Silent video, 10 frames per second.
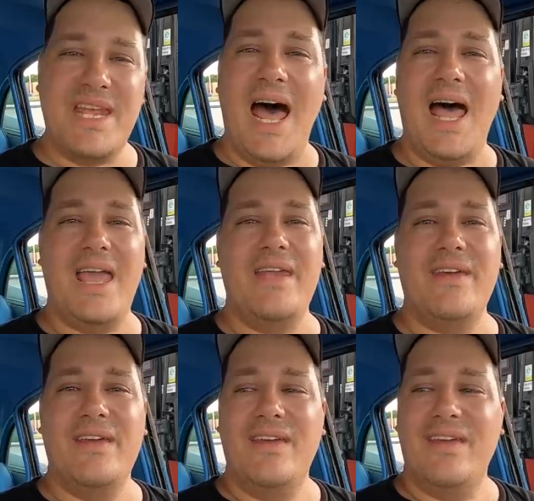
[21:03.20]
died,
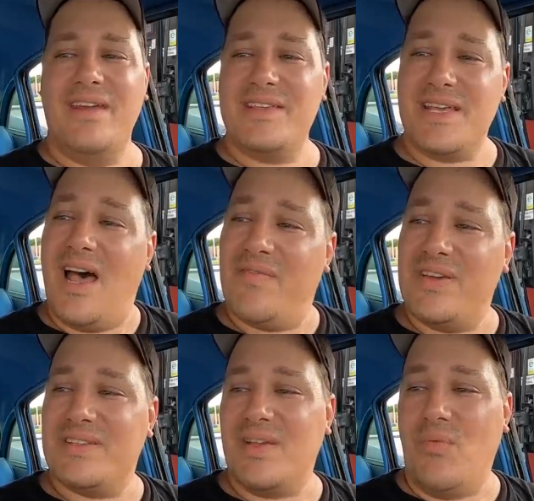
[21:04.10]
and it's
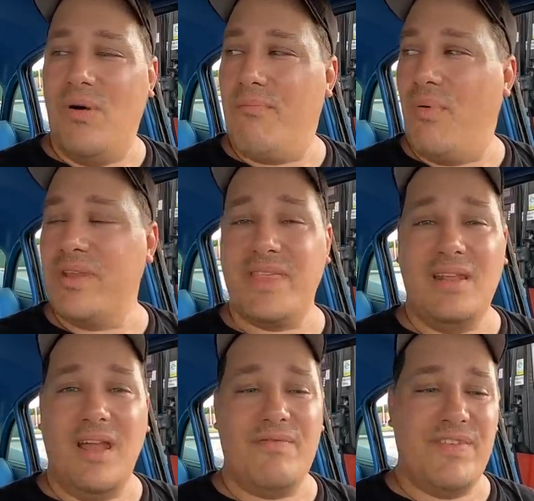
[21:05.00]
obvious at one point they
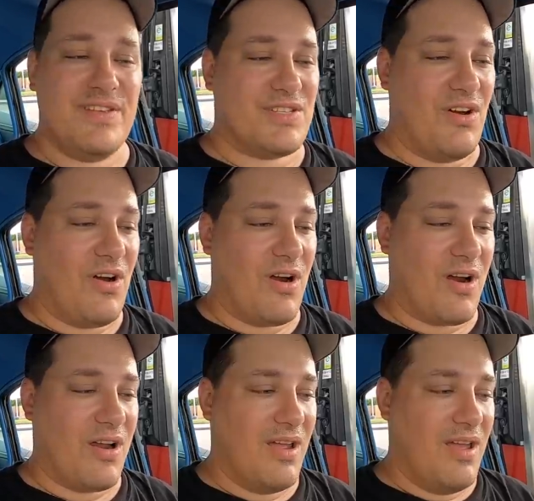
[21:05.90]
loved this
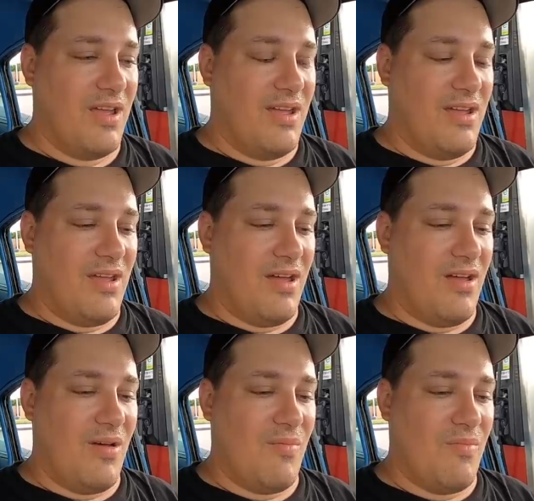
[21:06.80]
car.
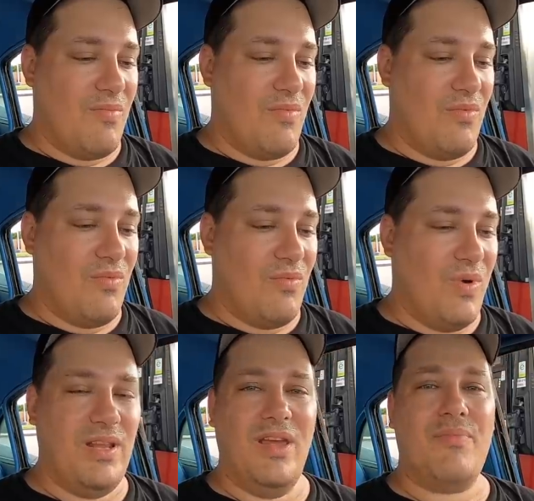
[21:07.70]
Um,
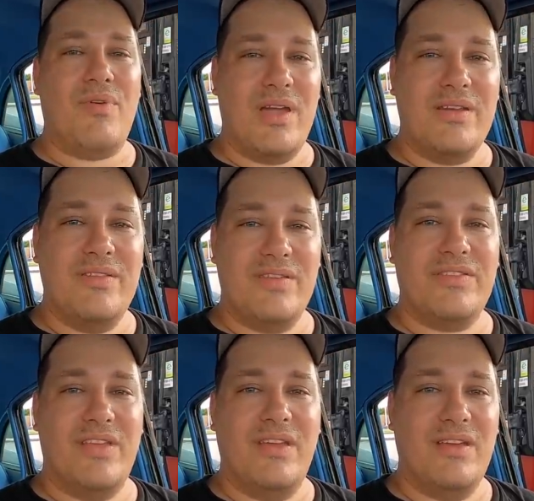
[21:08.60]
we liberated
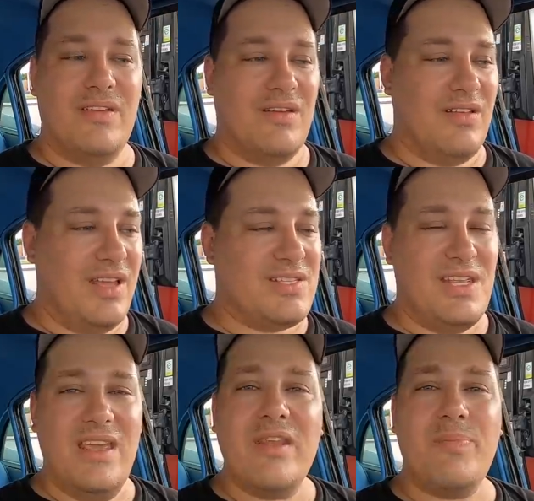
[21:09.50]
this thing. It's
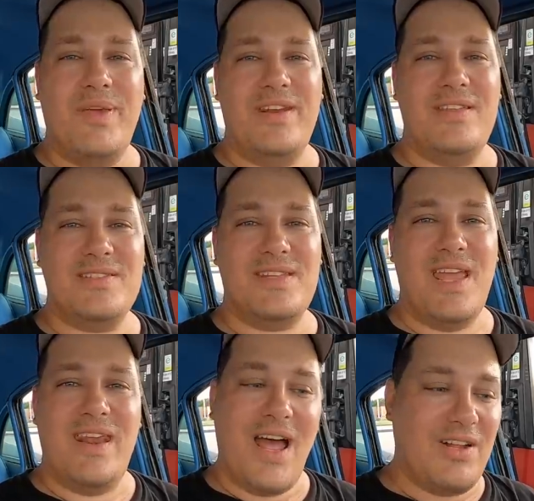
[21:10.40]
Independence
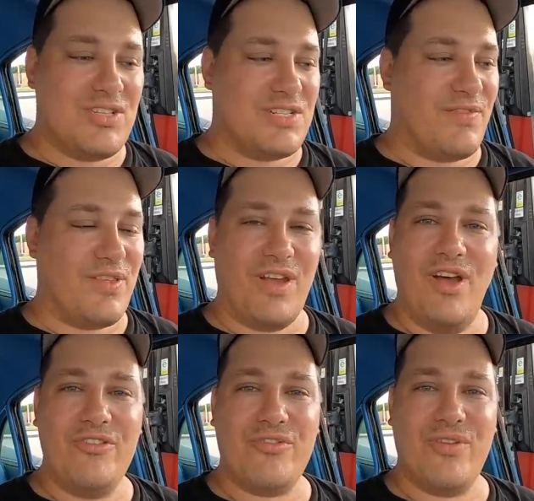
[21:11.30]
Day, not just for the
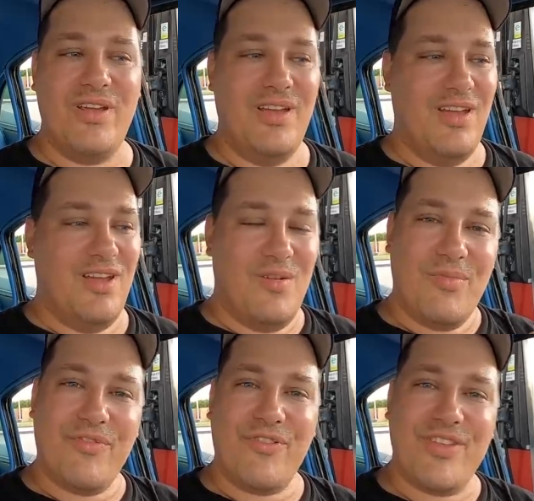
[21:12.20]
country,
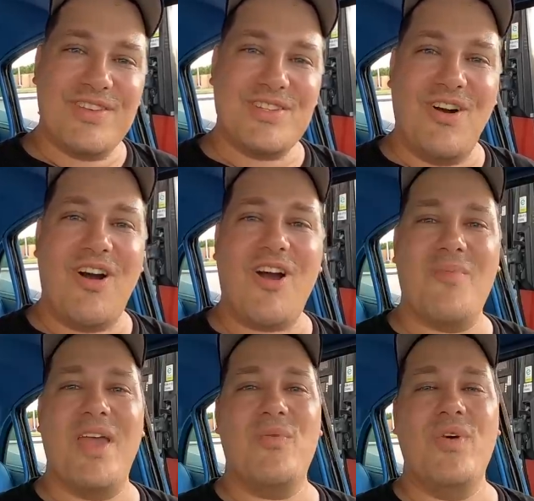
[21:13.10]
but for this car,
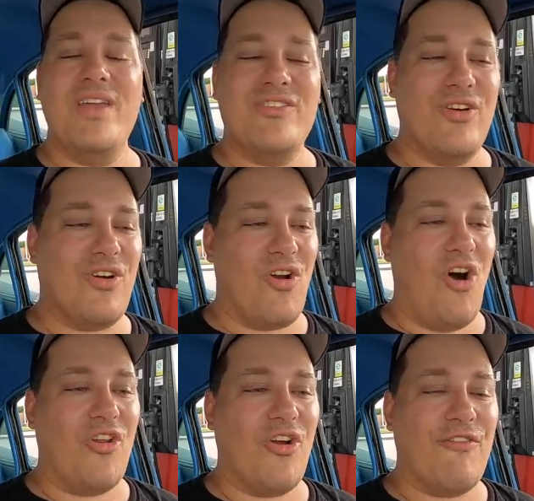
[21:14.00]
man. We took her
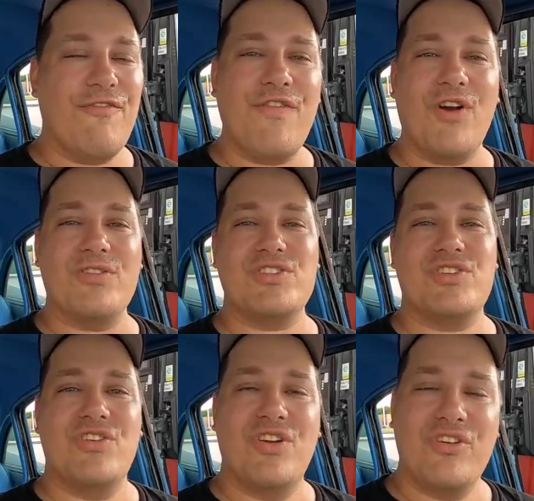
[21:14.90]
on her first
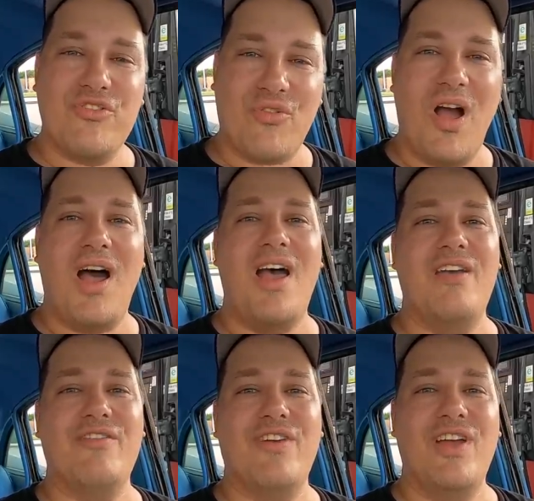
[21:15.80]

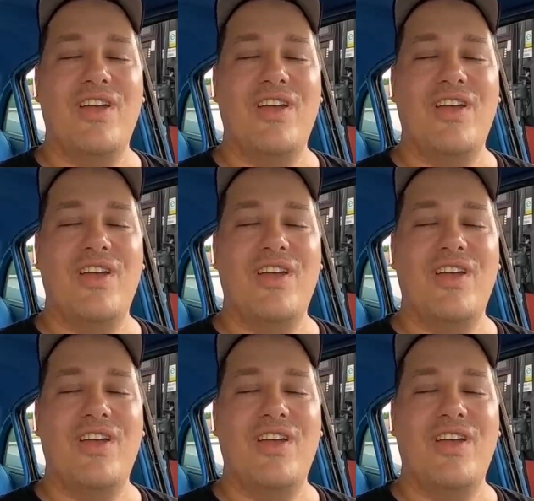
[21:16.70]
drive,